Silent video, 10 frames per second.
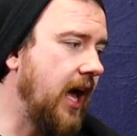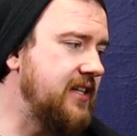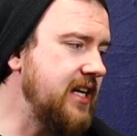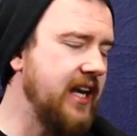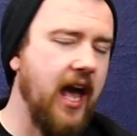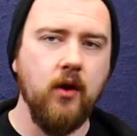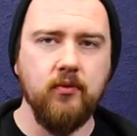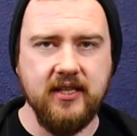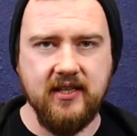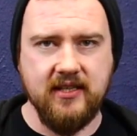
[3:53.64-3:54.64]
didn't get
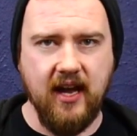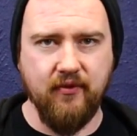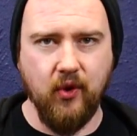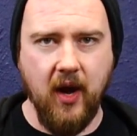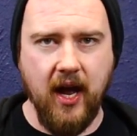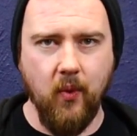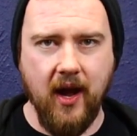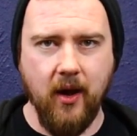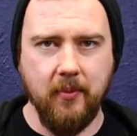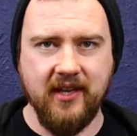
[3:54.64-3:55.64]
on with this guitar for quite a
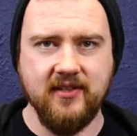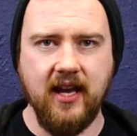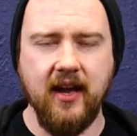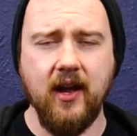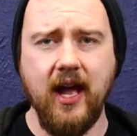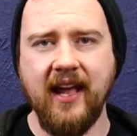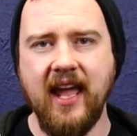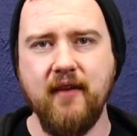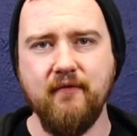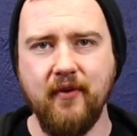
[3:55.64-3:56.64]
while because I
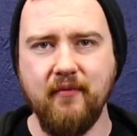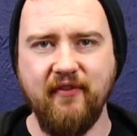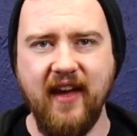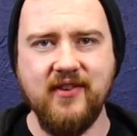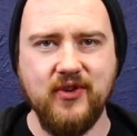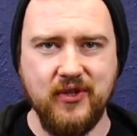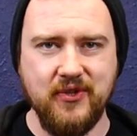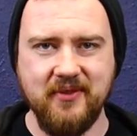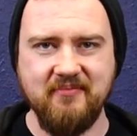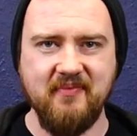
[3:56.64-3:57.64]
came from
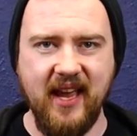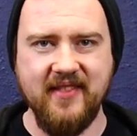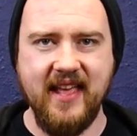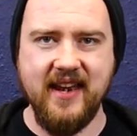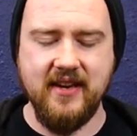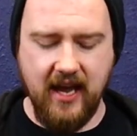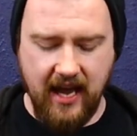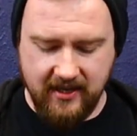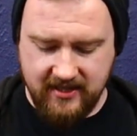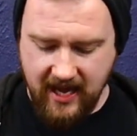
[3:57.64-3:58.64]
Fenders, and then
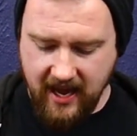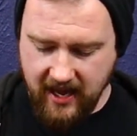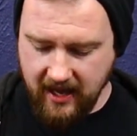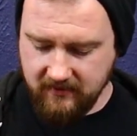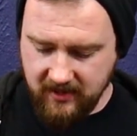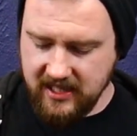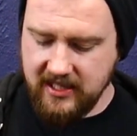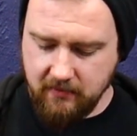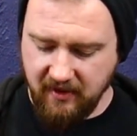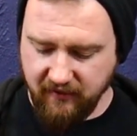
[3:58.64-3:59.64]

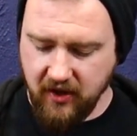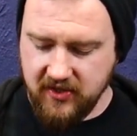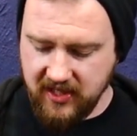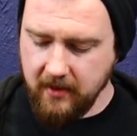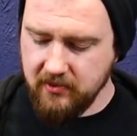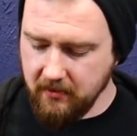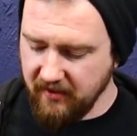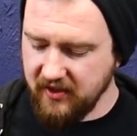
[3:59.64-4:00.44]
this is my first Gibson, my